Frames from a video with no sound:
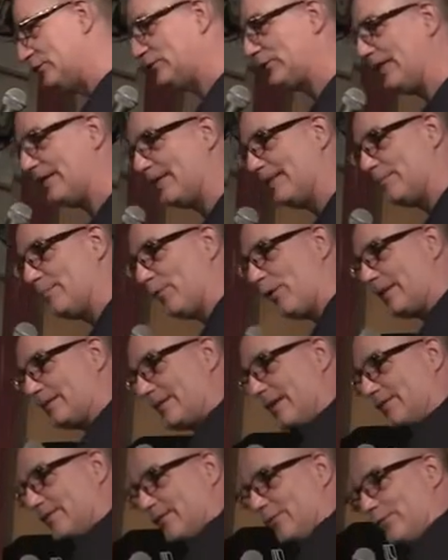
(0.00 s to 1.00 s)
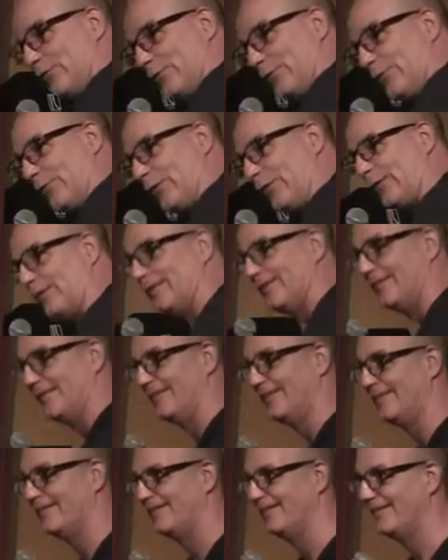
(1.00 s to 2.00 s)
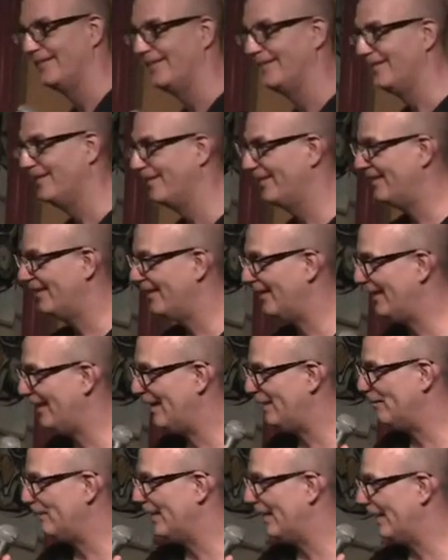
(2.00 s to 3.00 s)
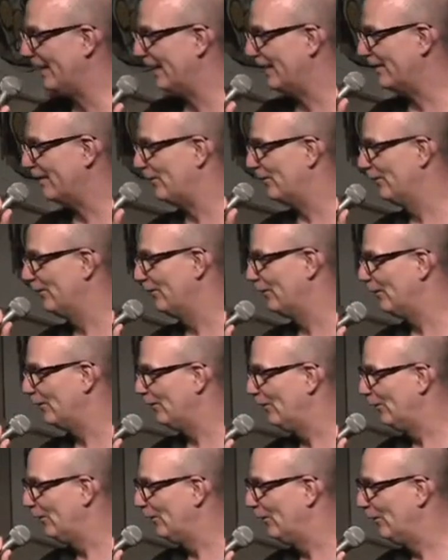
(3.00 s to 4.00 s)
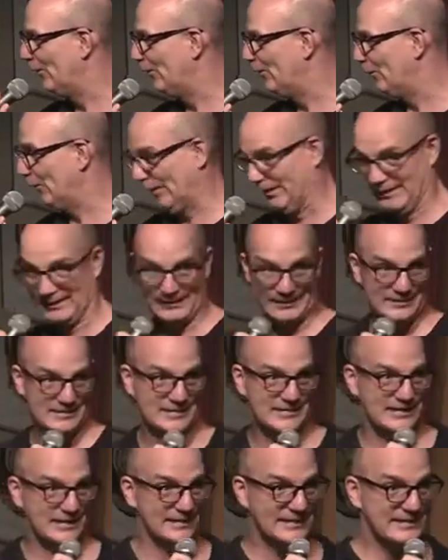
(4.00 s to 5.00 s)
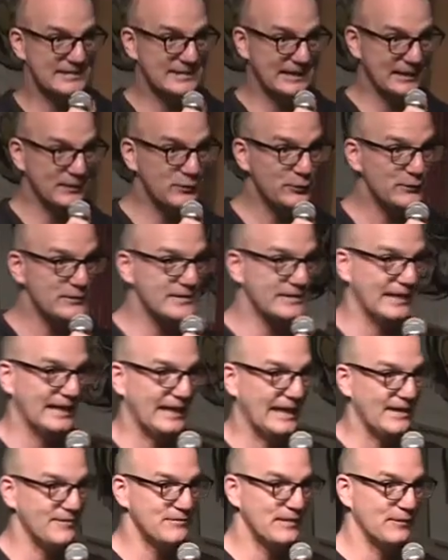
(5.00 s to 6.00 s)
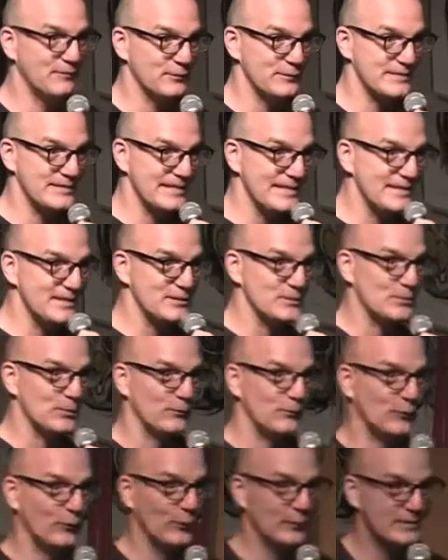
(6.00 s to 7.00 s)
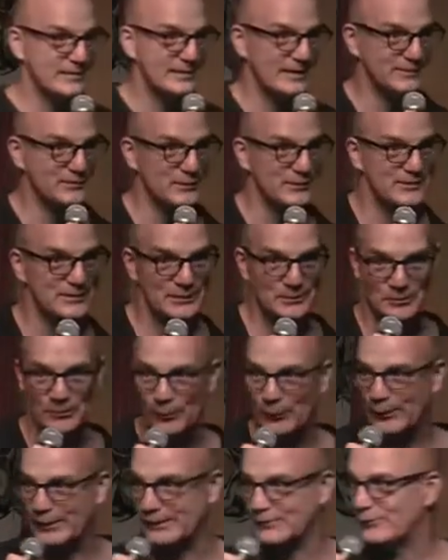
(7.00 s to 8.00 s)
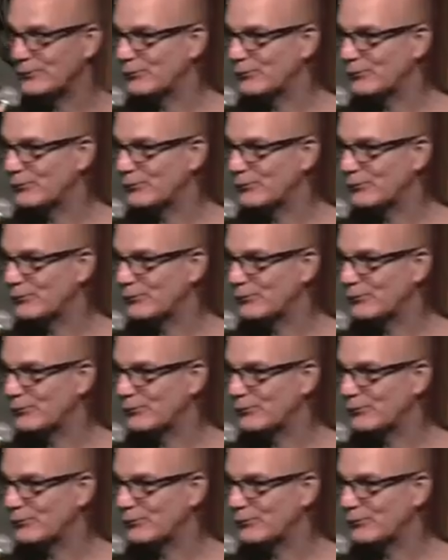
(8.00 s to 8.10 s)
gently brought down to the floor. And I'm like, well, this is at least interesting. I've never seen this before. It's not just some boring